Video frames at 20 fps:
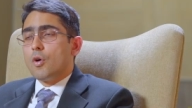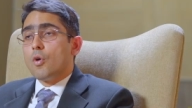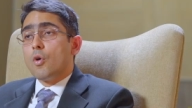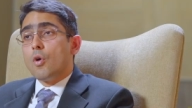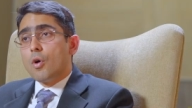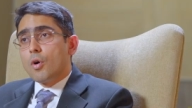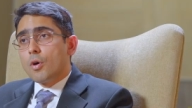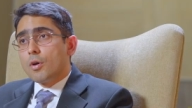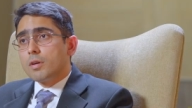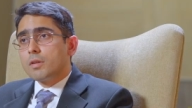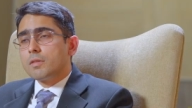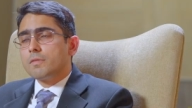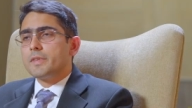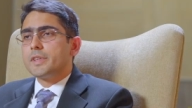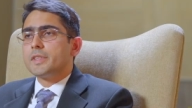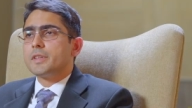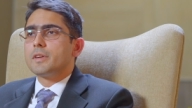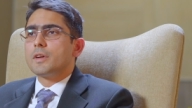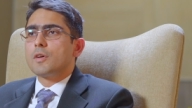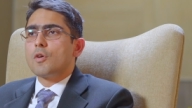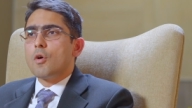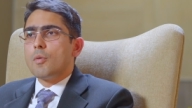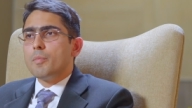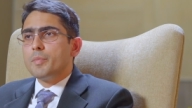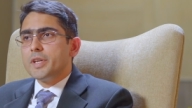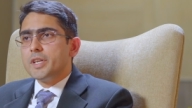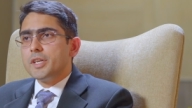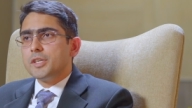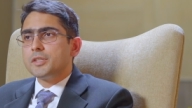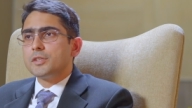or whether a
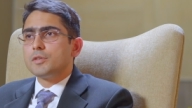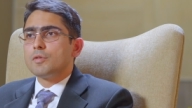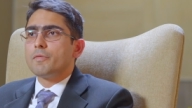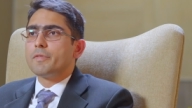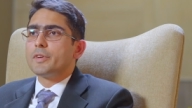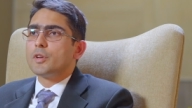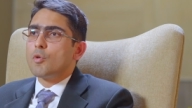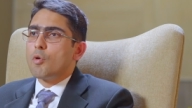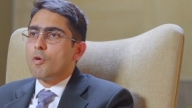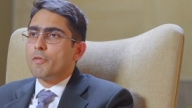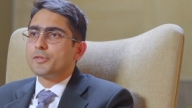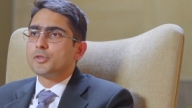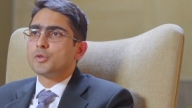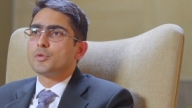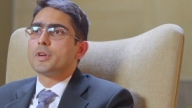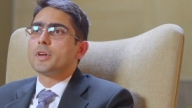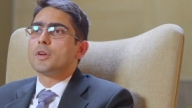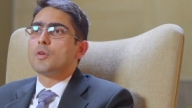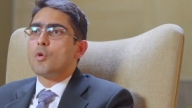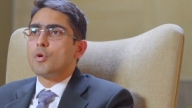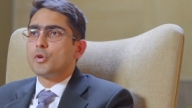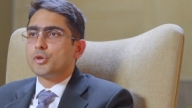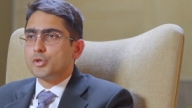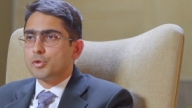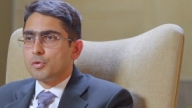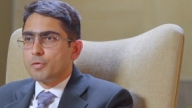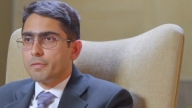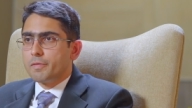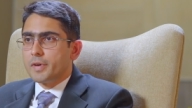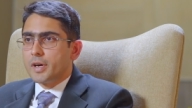combination of an offshore and
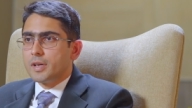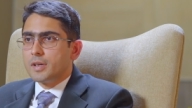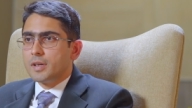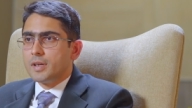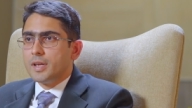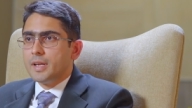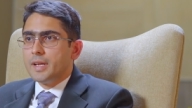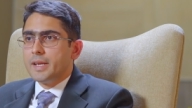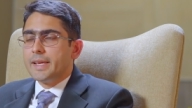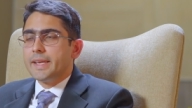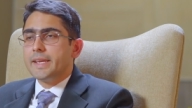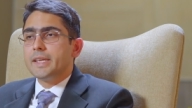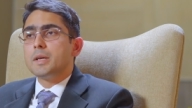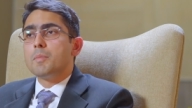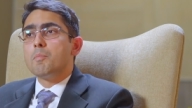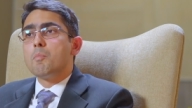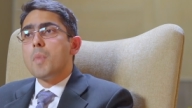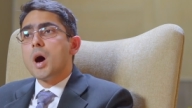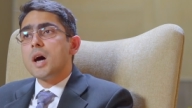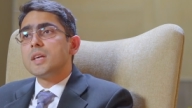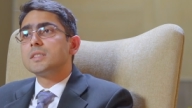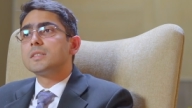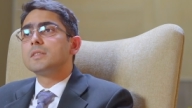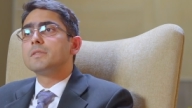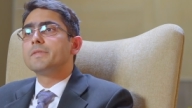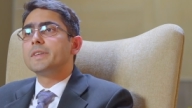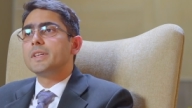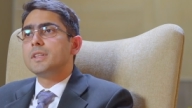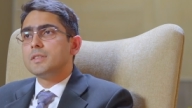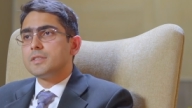onshore fund in a master
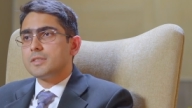feeder